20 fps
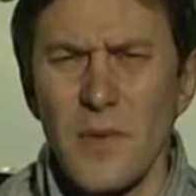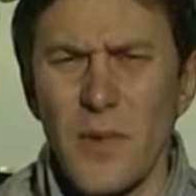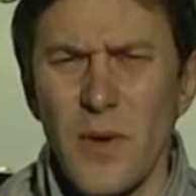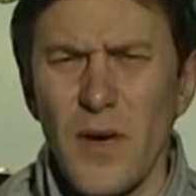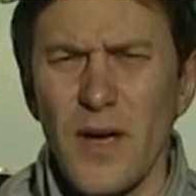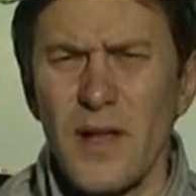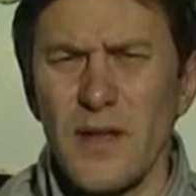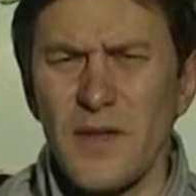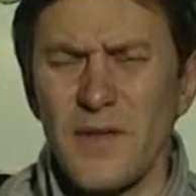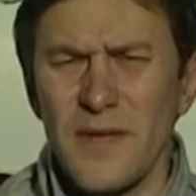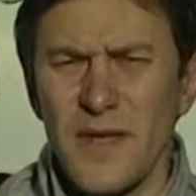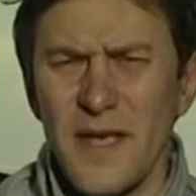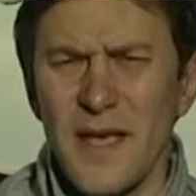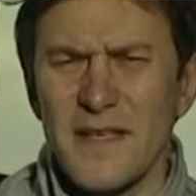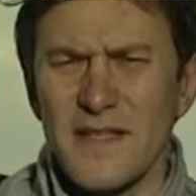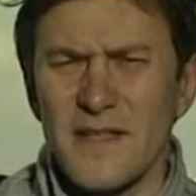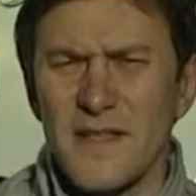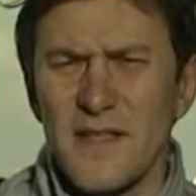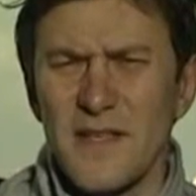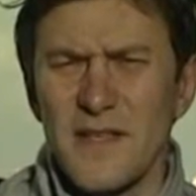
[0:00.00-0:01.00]
Well,
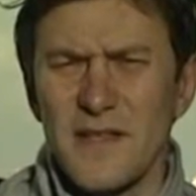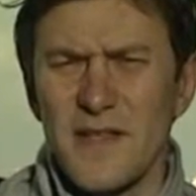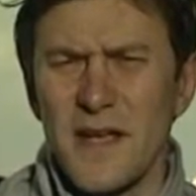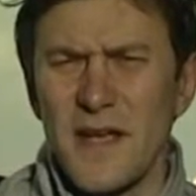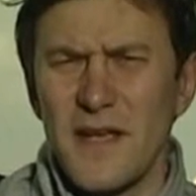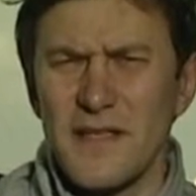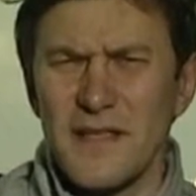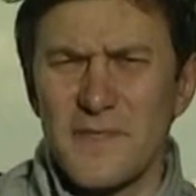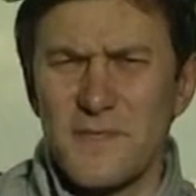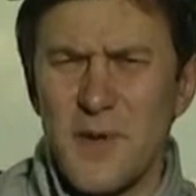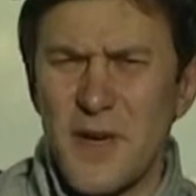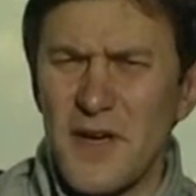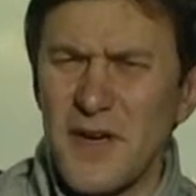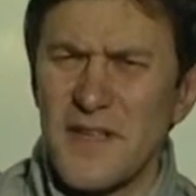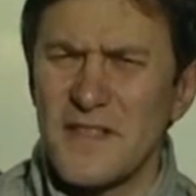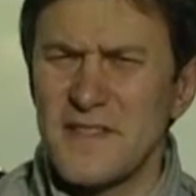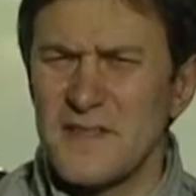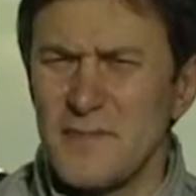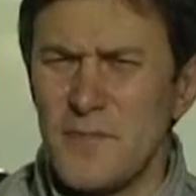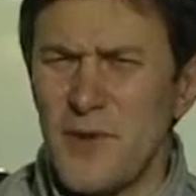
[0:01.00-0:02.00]
yes, there is
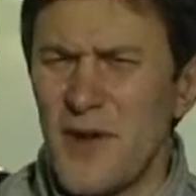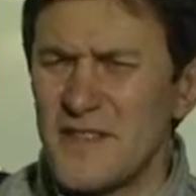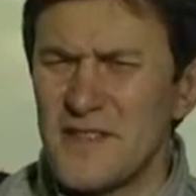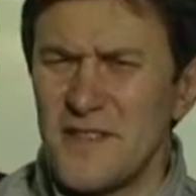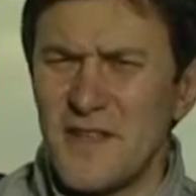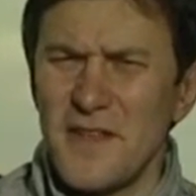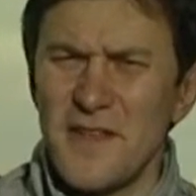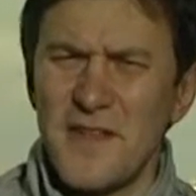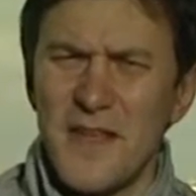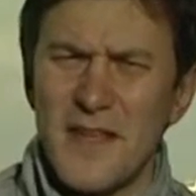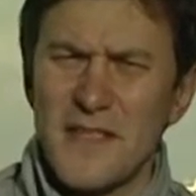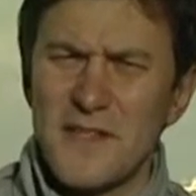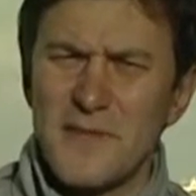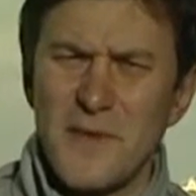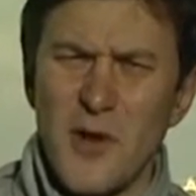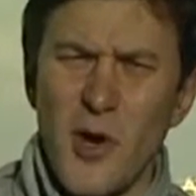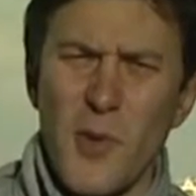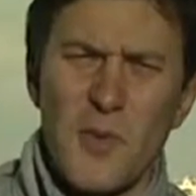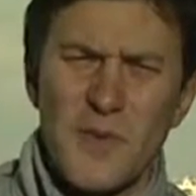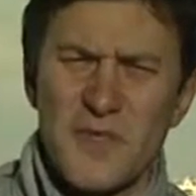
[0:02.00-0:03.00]
president, there is
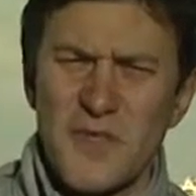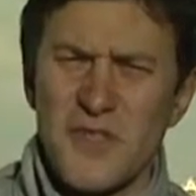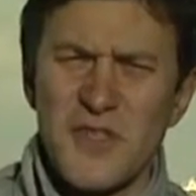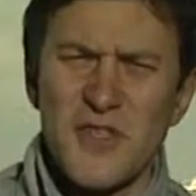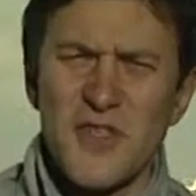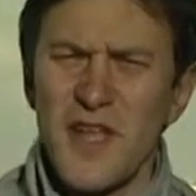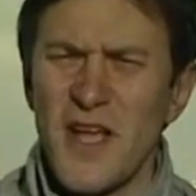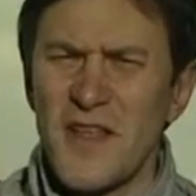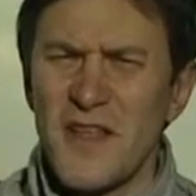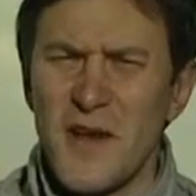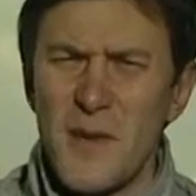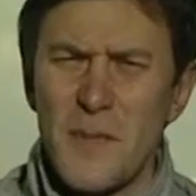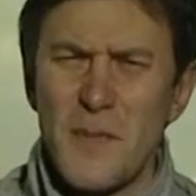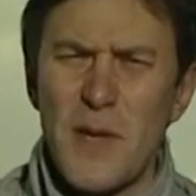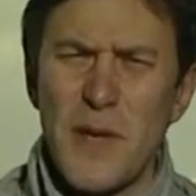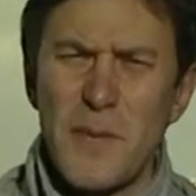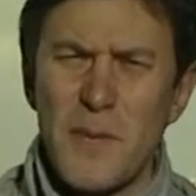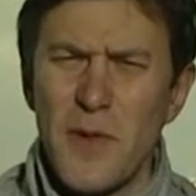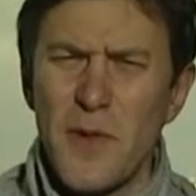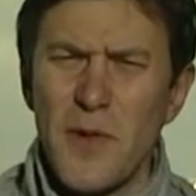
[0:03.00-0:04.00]
opposition, and there are
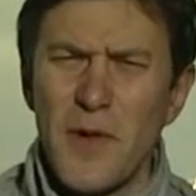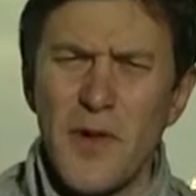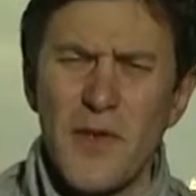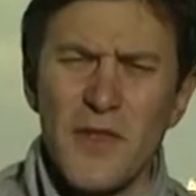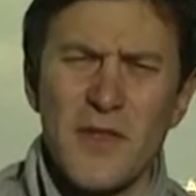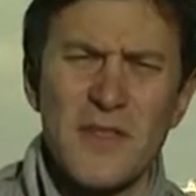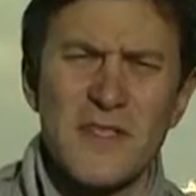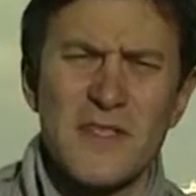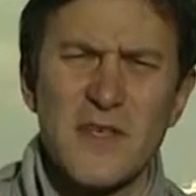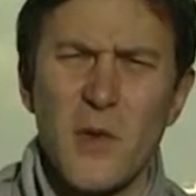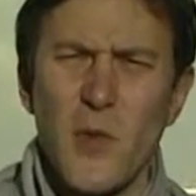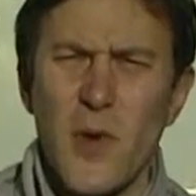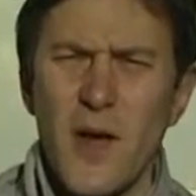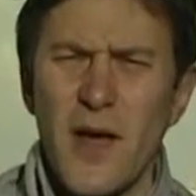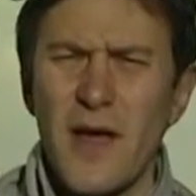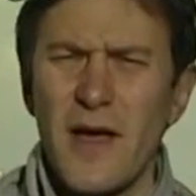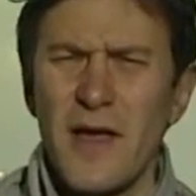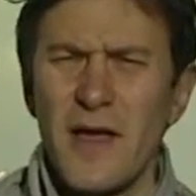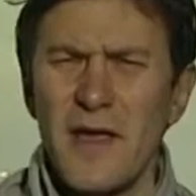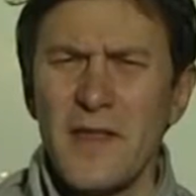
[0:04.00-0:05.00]
people on the
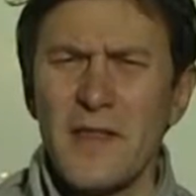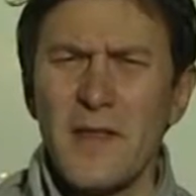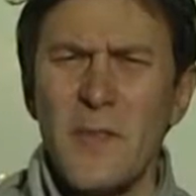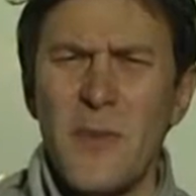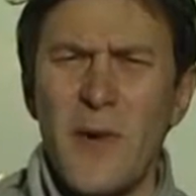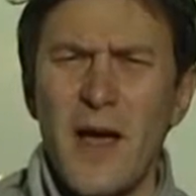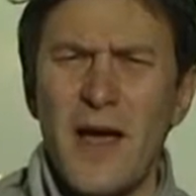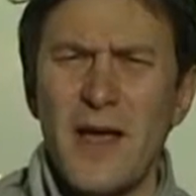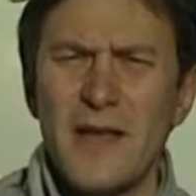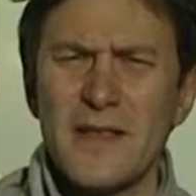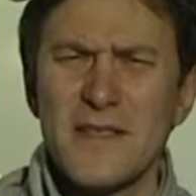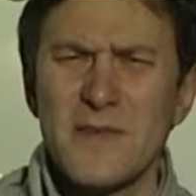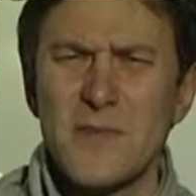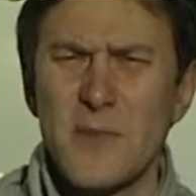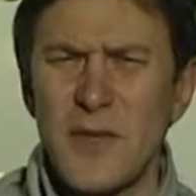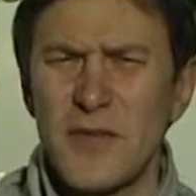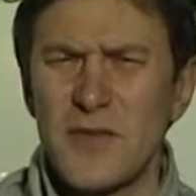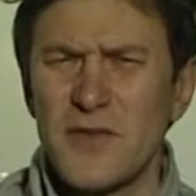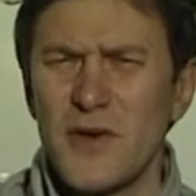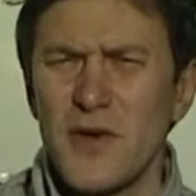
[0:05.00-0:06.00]
square. In the past,
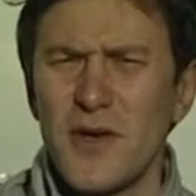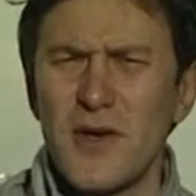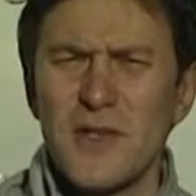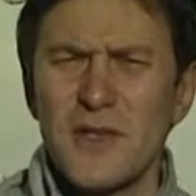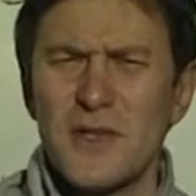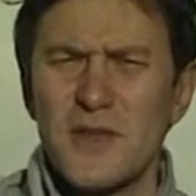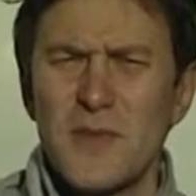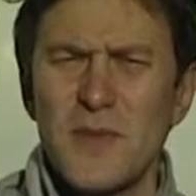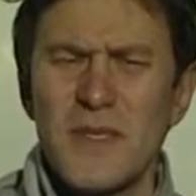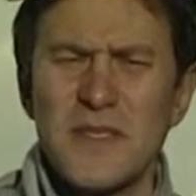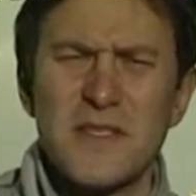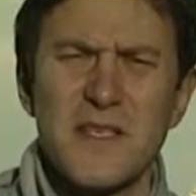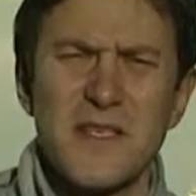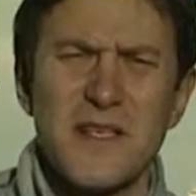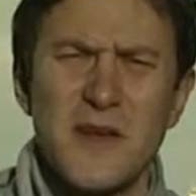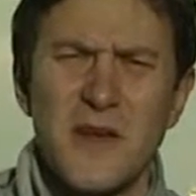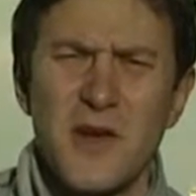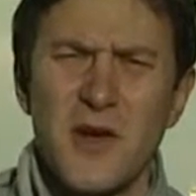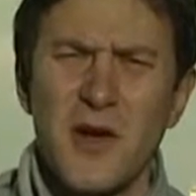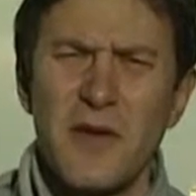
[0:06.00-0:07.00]
when talking to Mr.
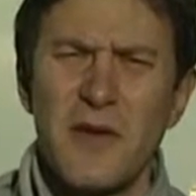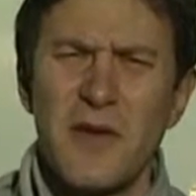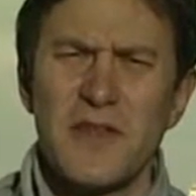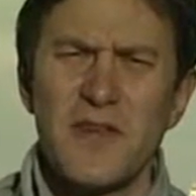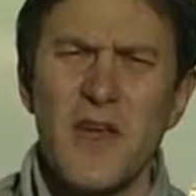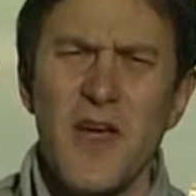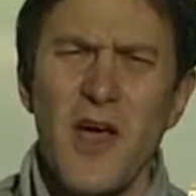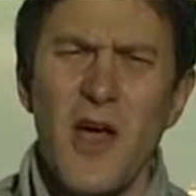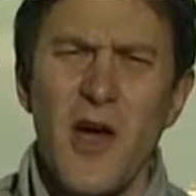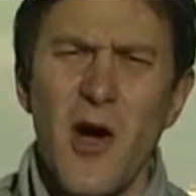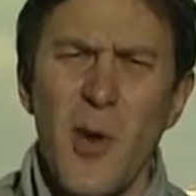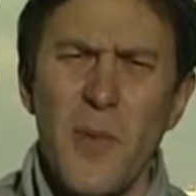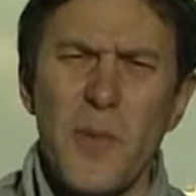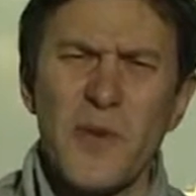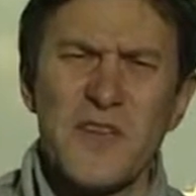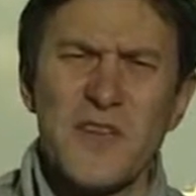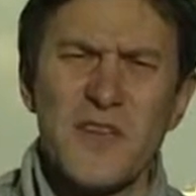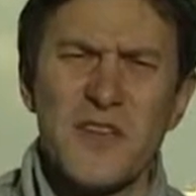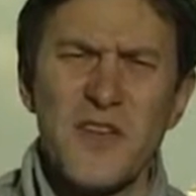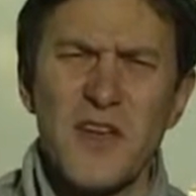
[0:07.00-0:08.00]
Yanukovych,
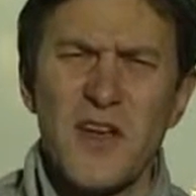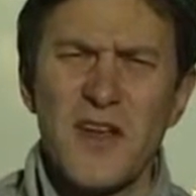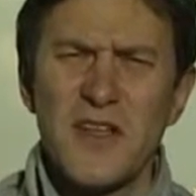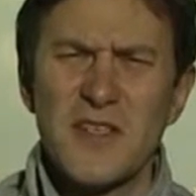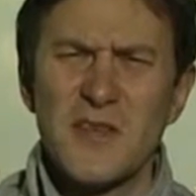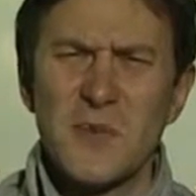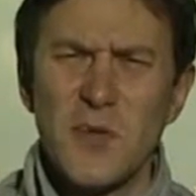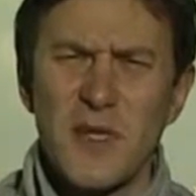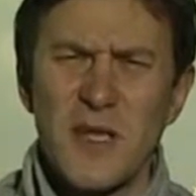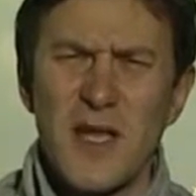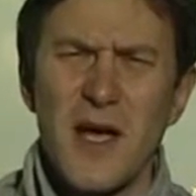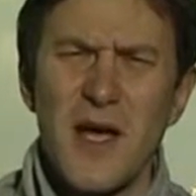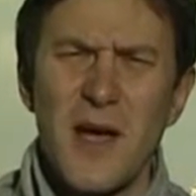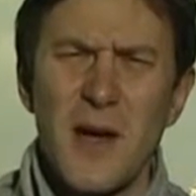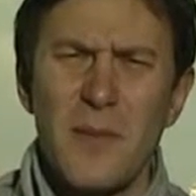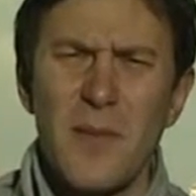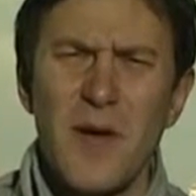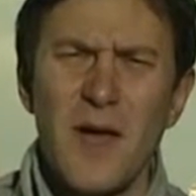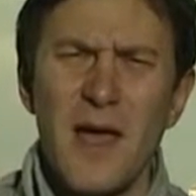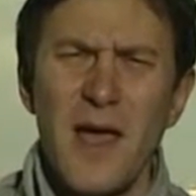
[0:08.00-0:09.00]
opposition leaders would
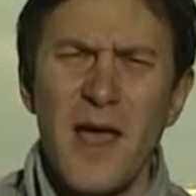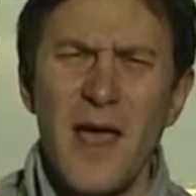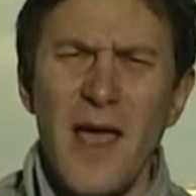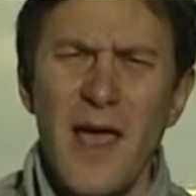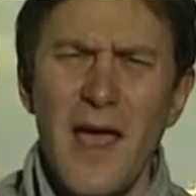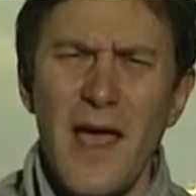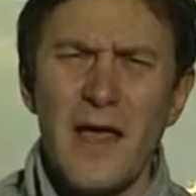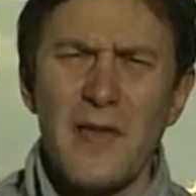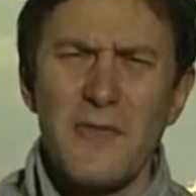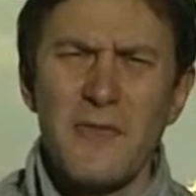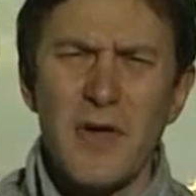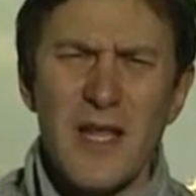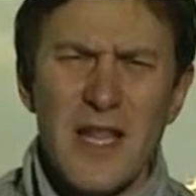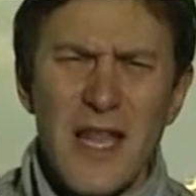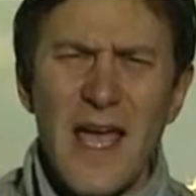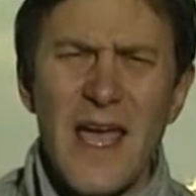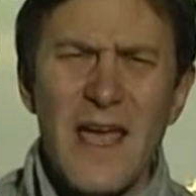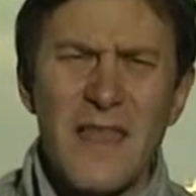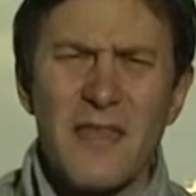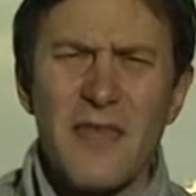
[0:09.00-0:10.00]
come and
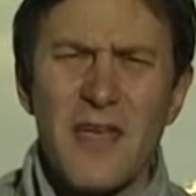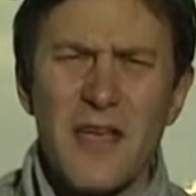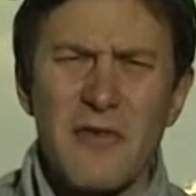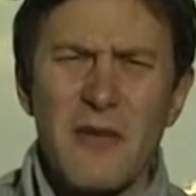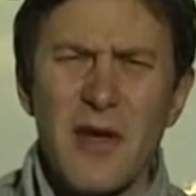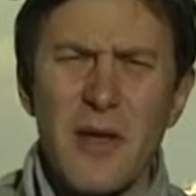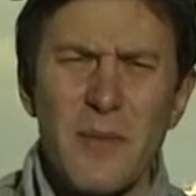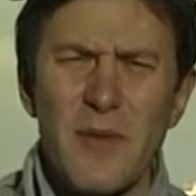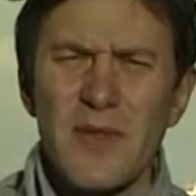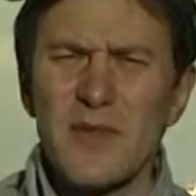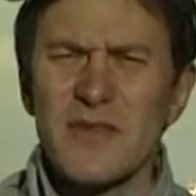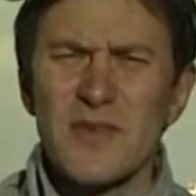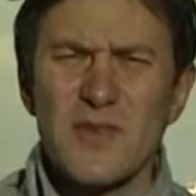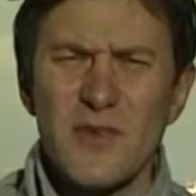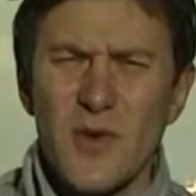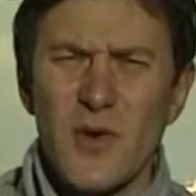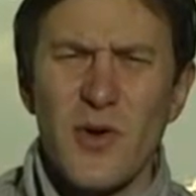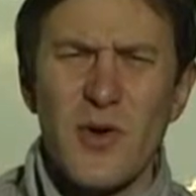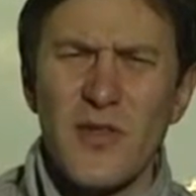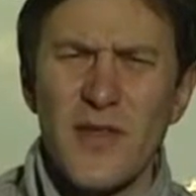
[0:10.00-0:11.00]
relay the agreements
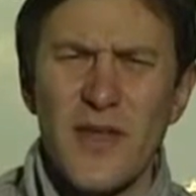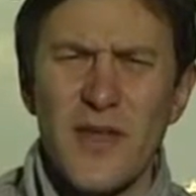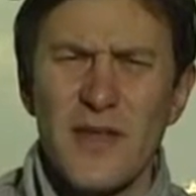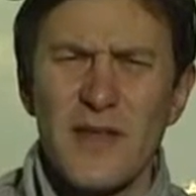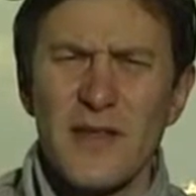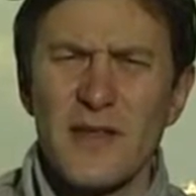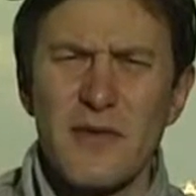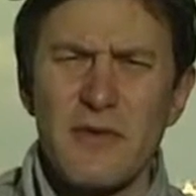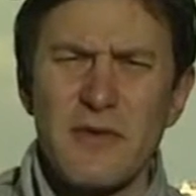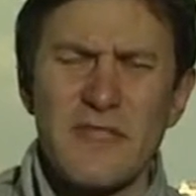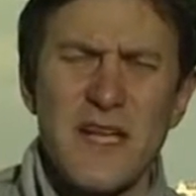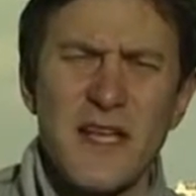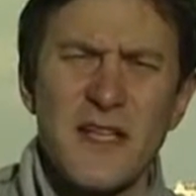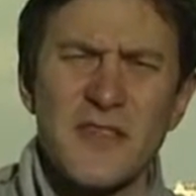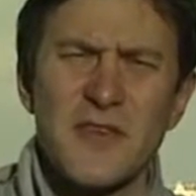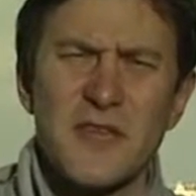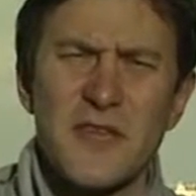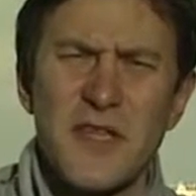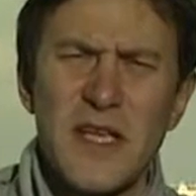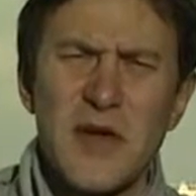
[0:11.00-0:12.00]
or the
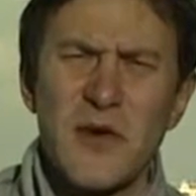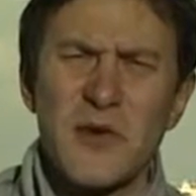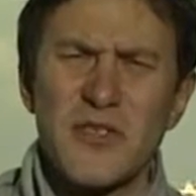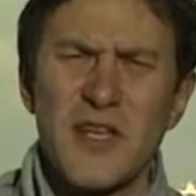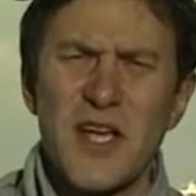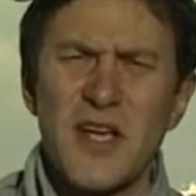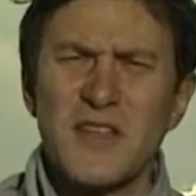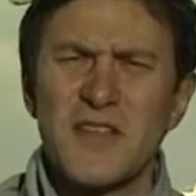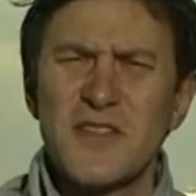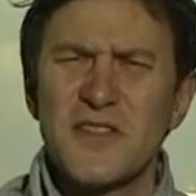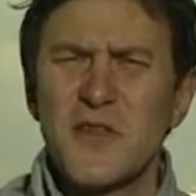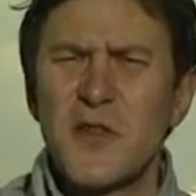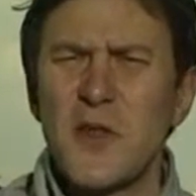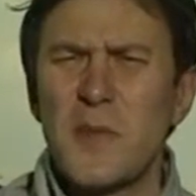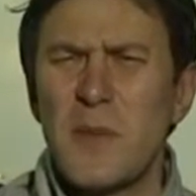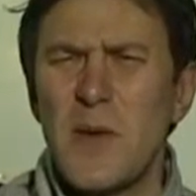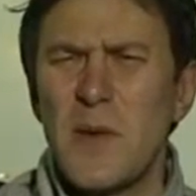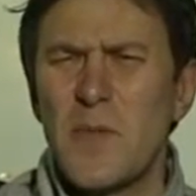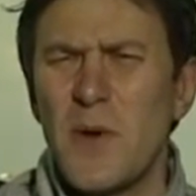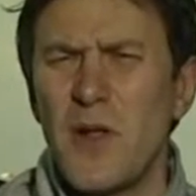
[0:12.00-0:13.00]
results of negotiations to the
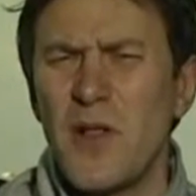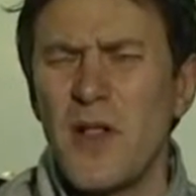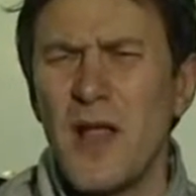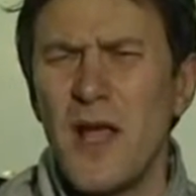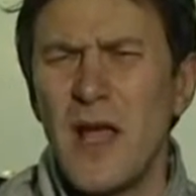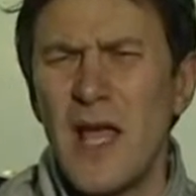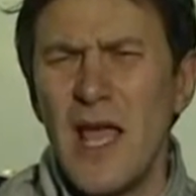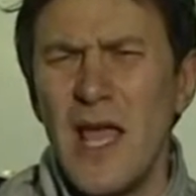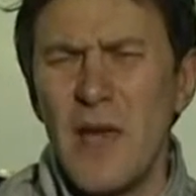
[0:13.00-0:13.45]
people.